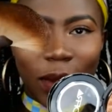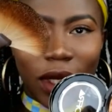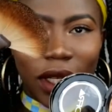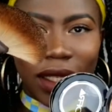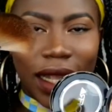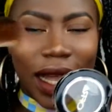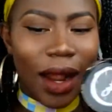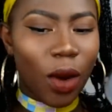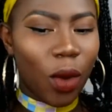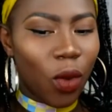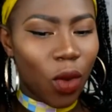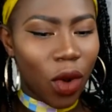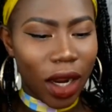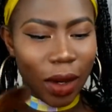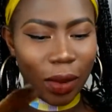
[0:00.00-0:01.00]
because I
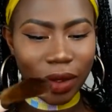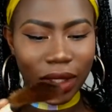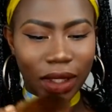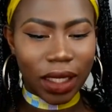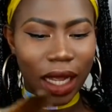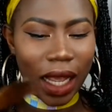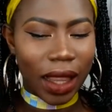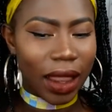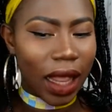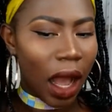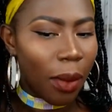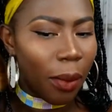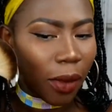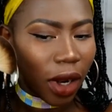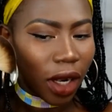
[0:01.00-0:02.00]
don't want to take
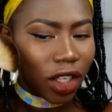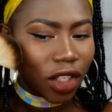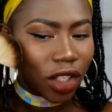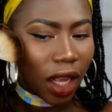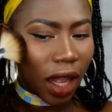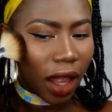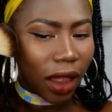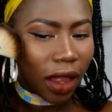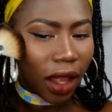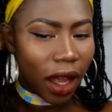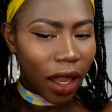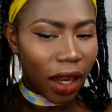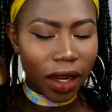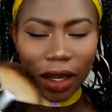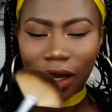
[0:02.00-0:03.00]
that much and
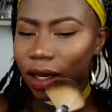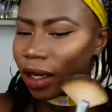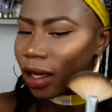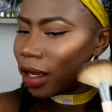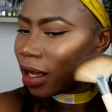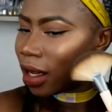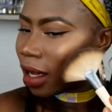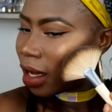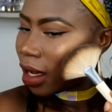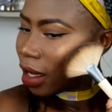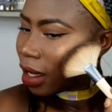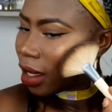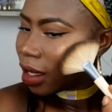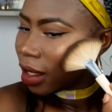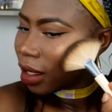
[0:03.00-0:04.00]
then
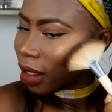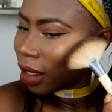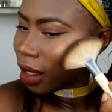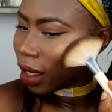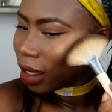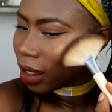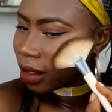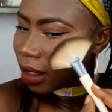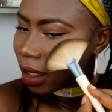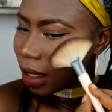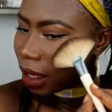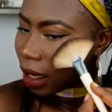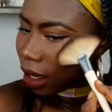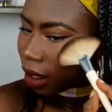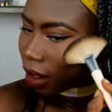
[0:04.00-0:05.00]
later I
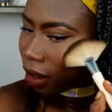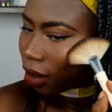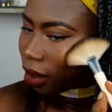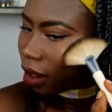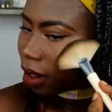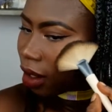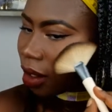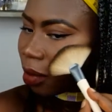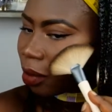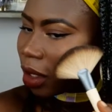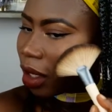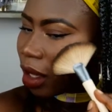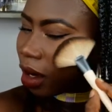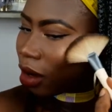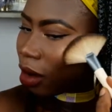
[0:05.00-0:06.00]
gotta go in and
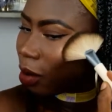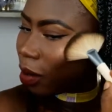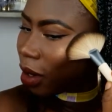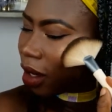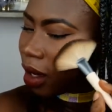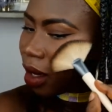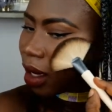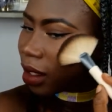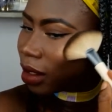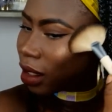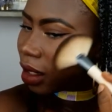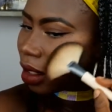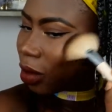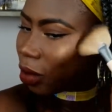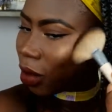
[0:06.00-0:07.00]
be like, oh my god, I
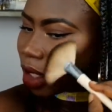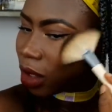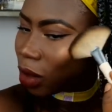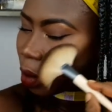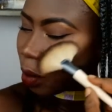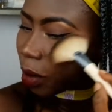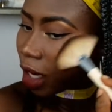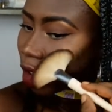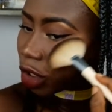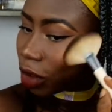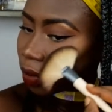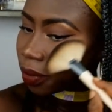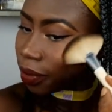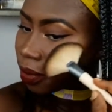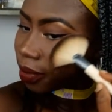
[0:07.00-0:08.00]
take away too
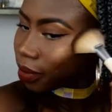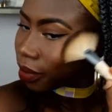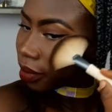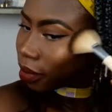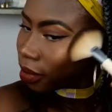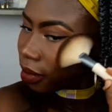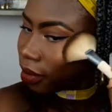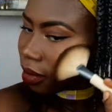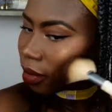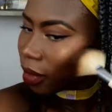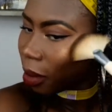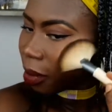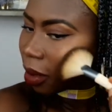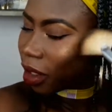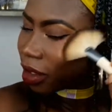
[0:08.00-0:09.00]
much.
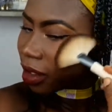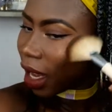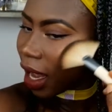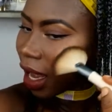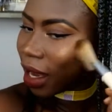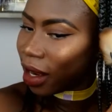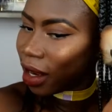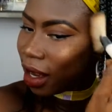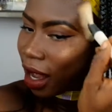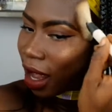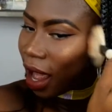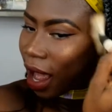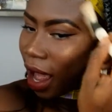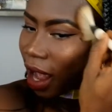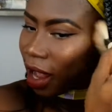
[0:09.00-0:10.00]
Because I
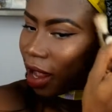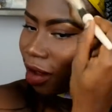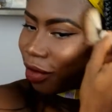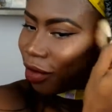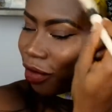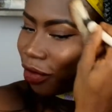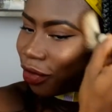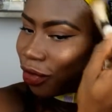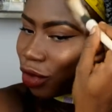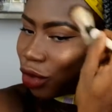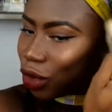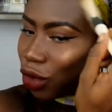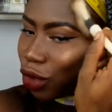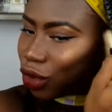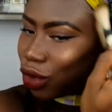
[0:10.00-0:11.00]
have
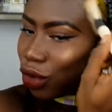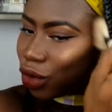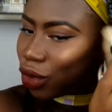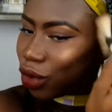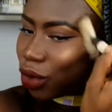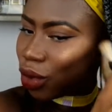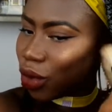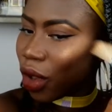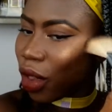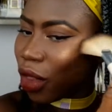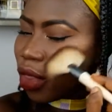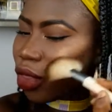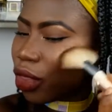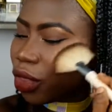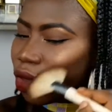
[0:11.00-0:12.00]
three
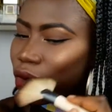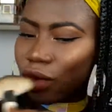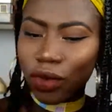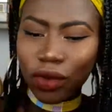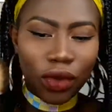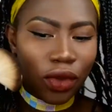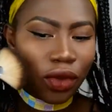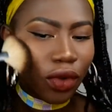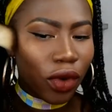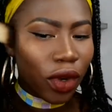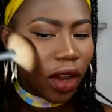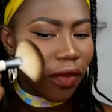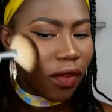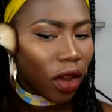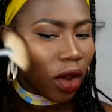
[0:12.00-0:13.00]

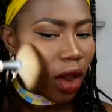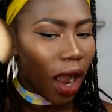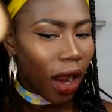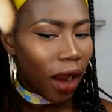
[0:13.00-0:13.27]
of the